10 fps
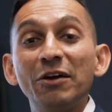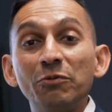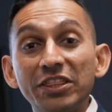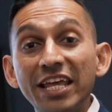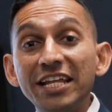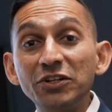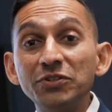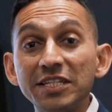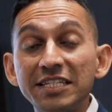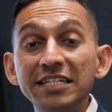We then
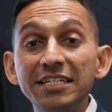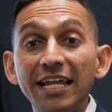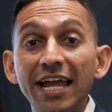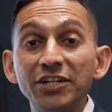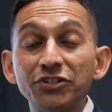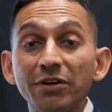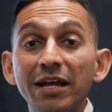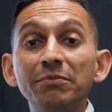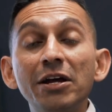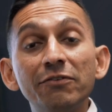use the CT
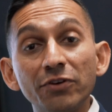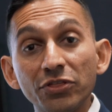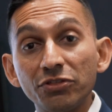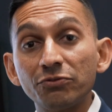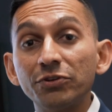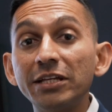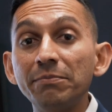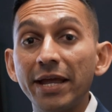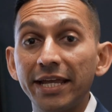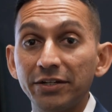angiogram for 3
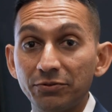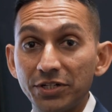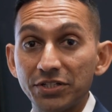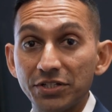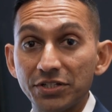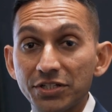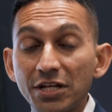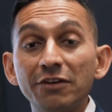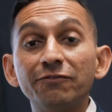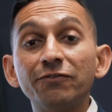main reasons.
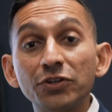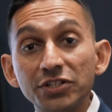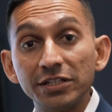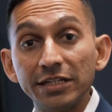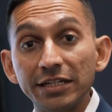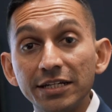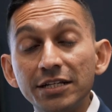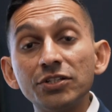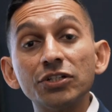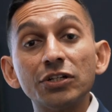Firstly,
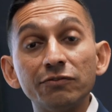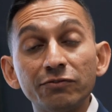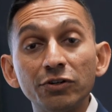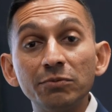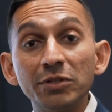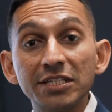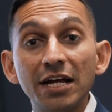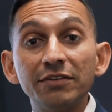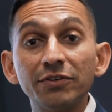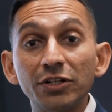to confirm the
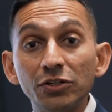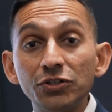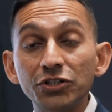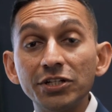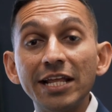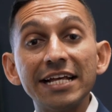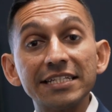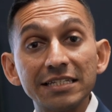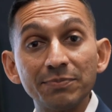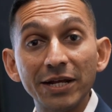site of occlusion
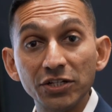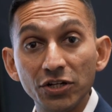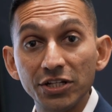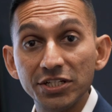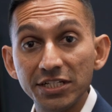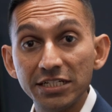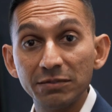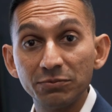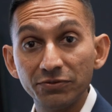as suspected on the CT